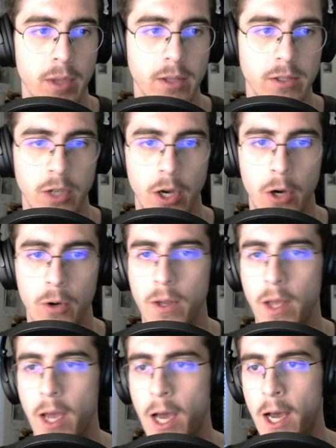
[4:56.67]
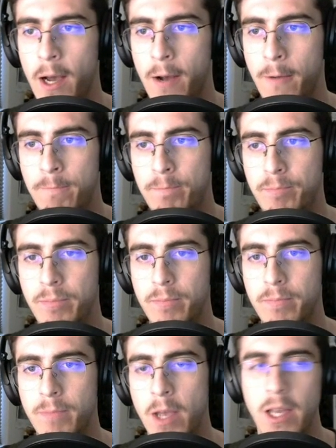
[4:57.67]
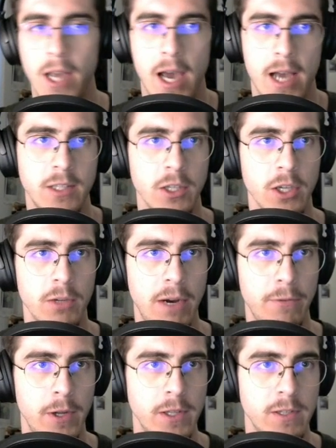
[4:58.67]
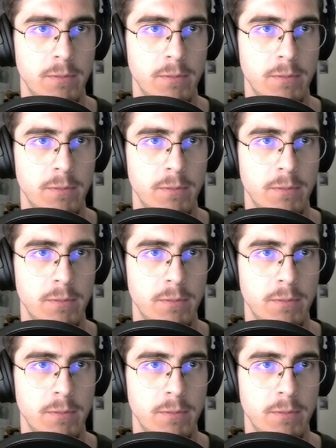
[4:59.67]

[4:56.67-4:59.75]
So uh, yeah, it's a good reference,